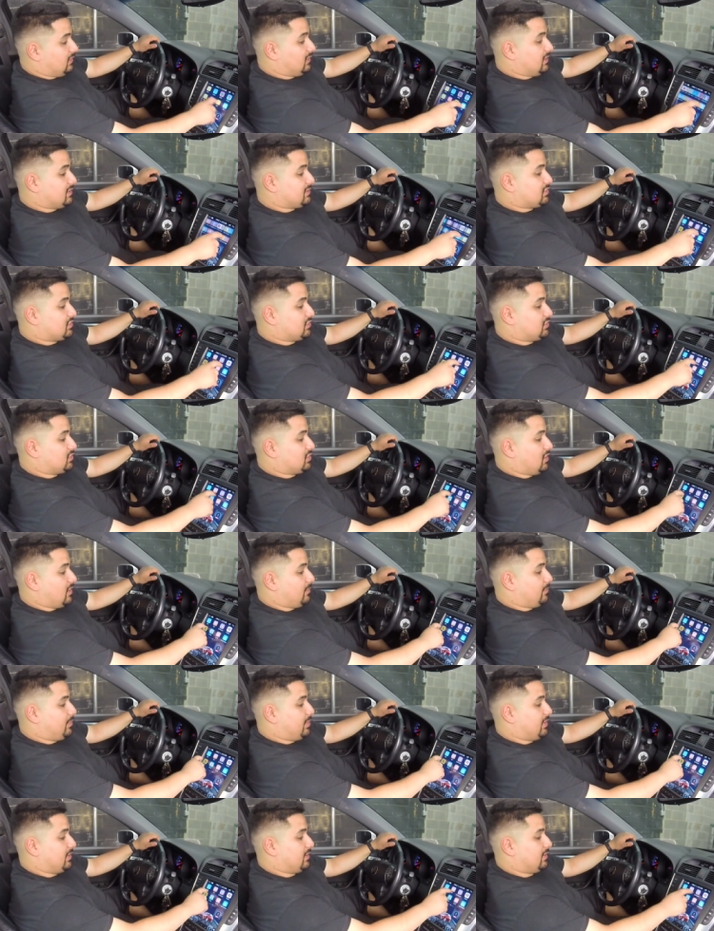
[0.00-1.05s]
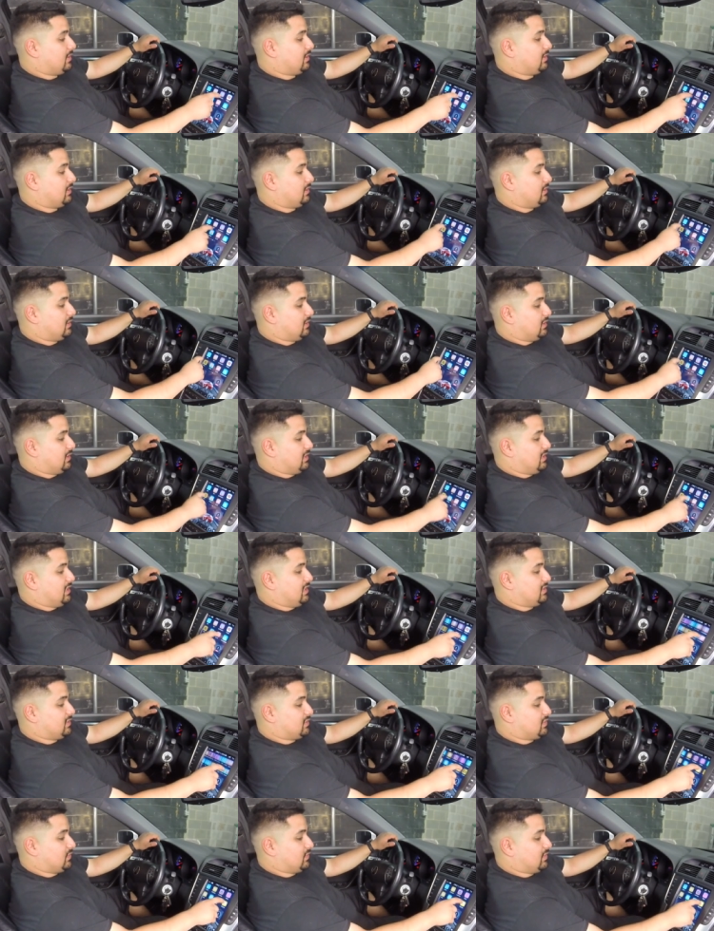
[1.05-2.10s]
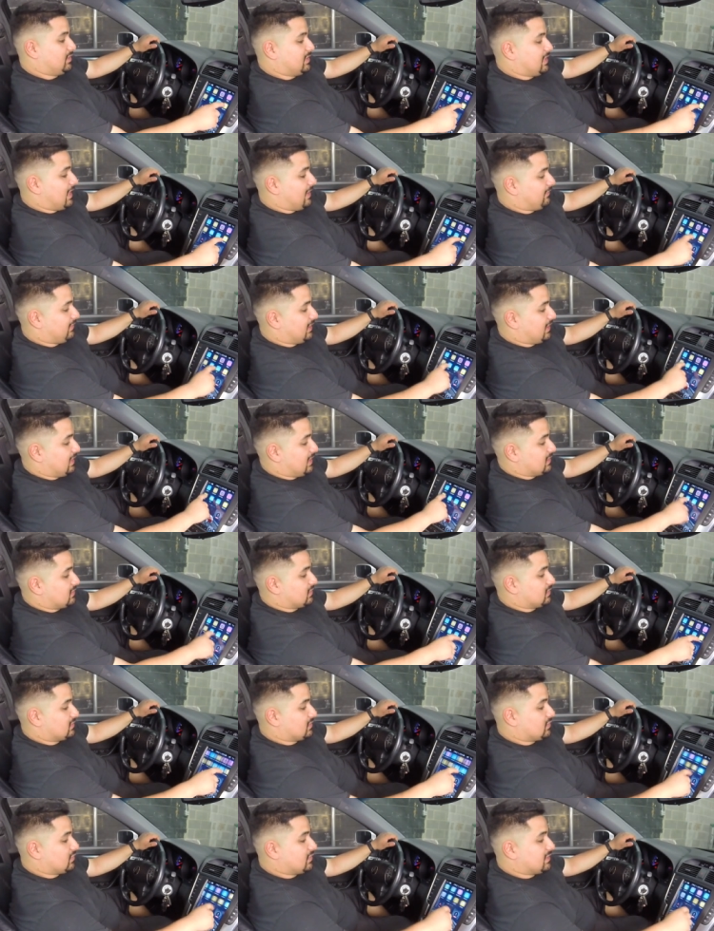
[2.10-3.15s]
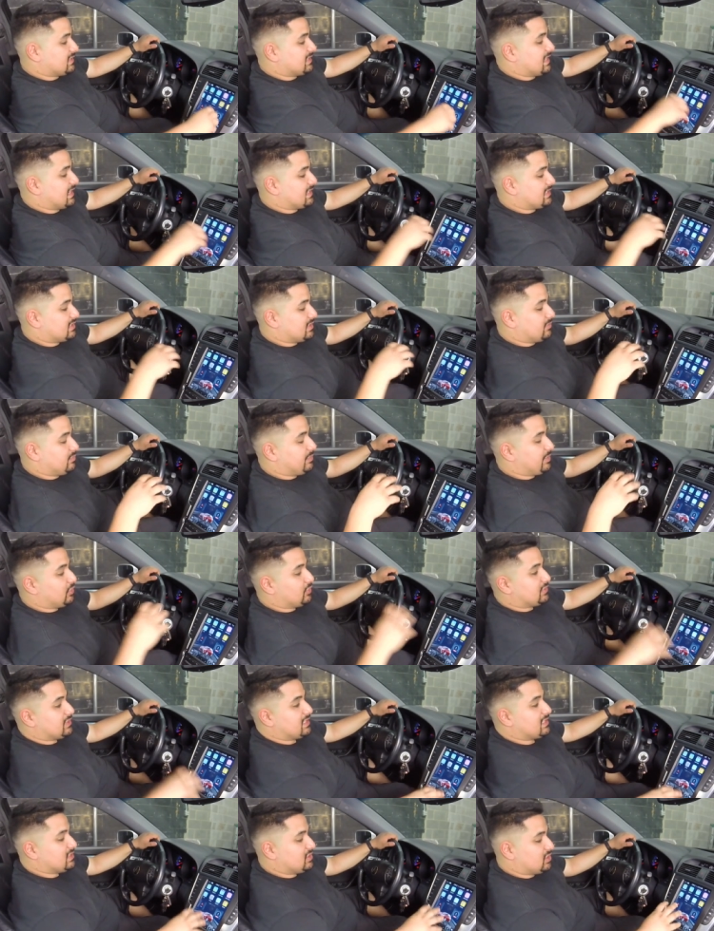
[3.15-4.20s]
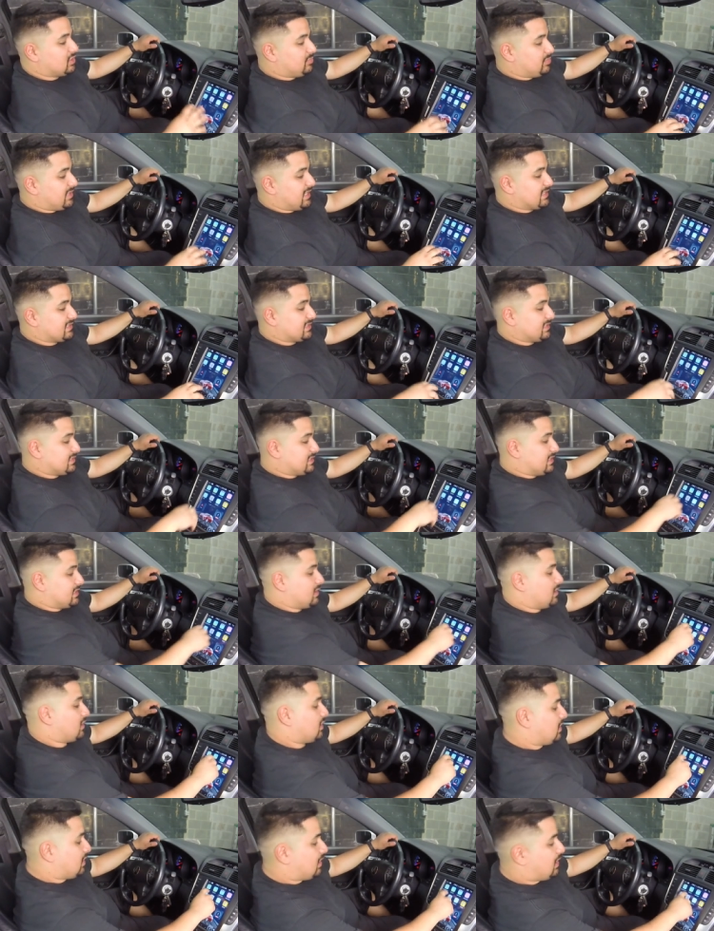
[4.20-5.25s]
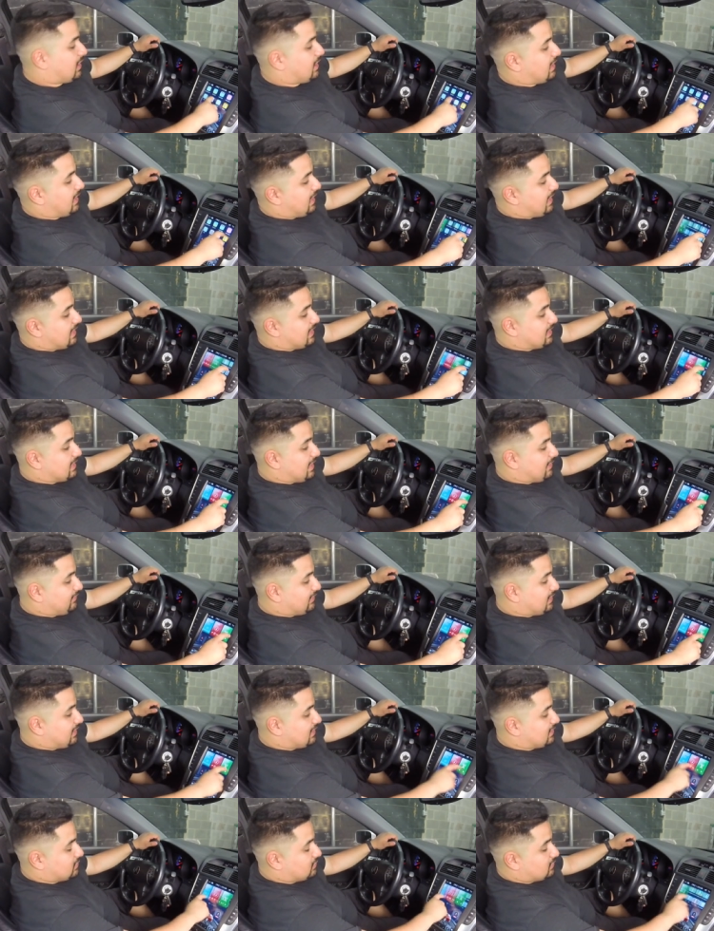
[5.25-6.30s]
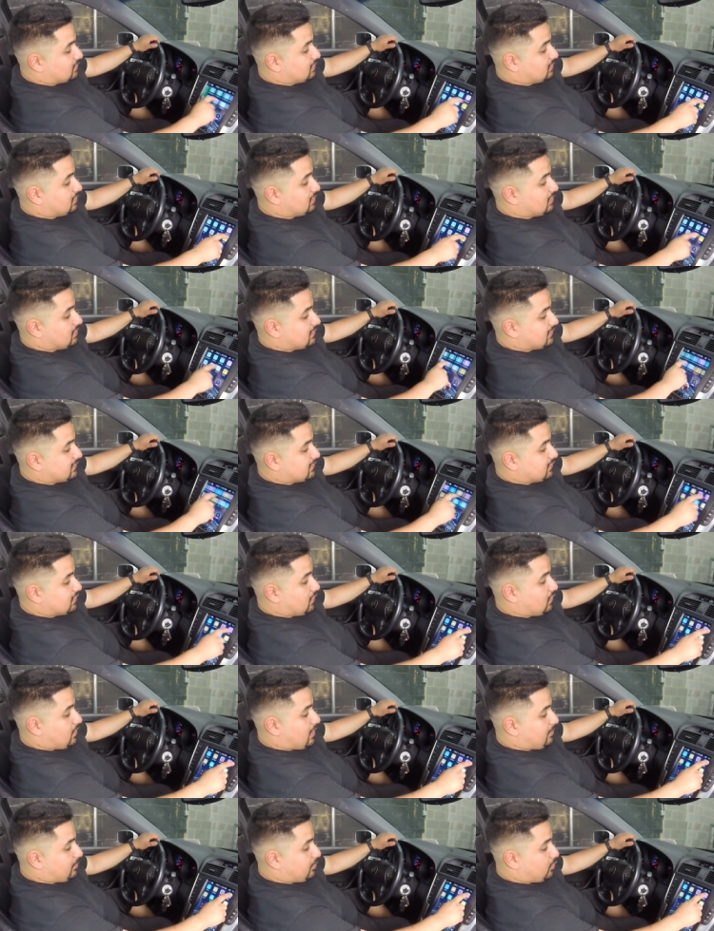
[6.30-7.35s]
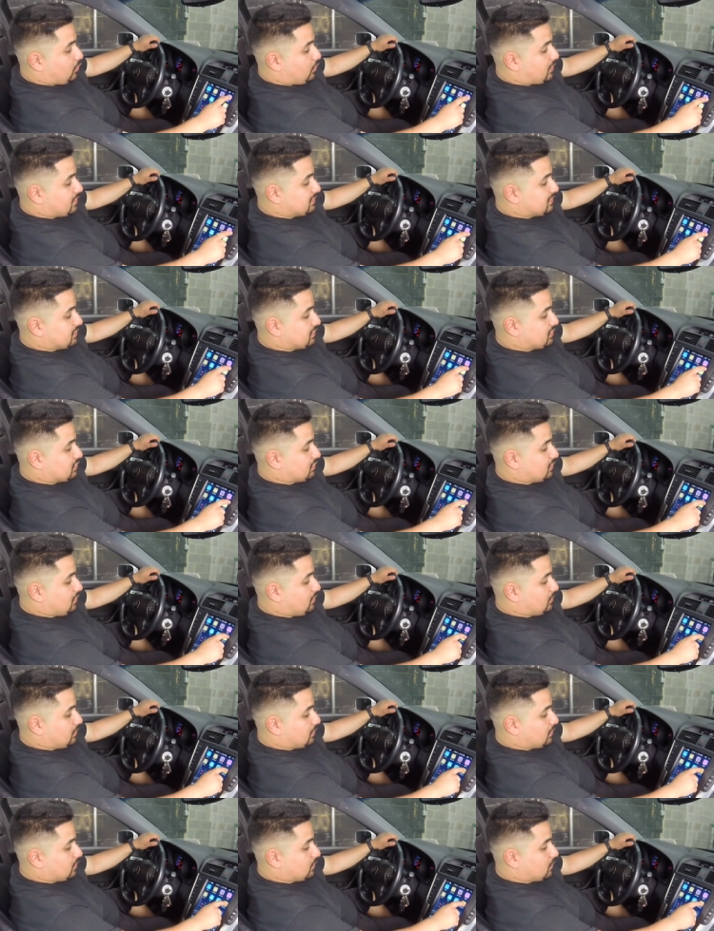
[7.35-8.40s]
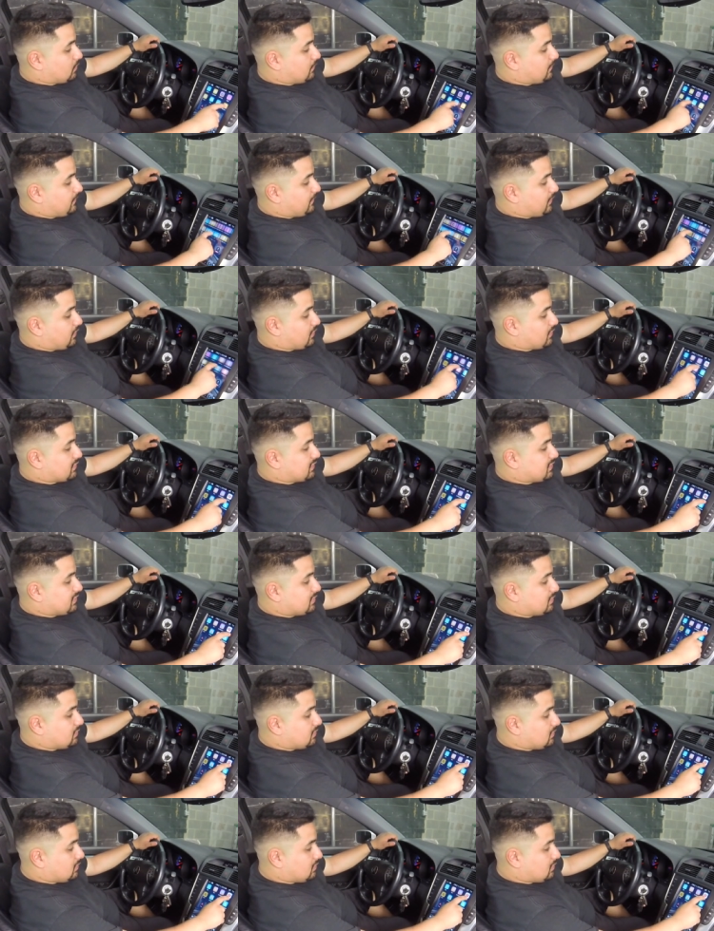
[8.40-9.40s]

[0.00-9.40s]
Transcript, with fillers: let's jump into the navigation. So this has a built-in G P S antenna and navigation. So I'm going to show you first.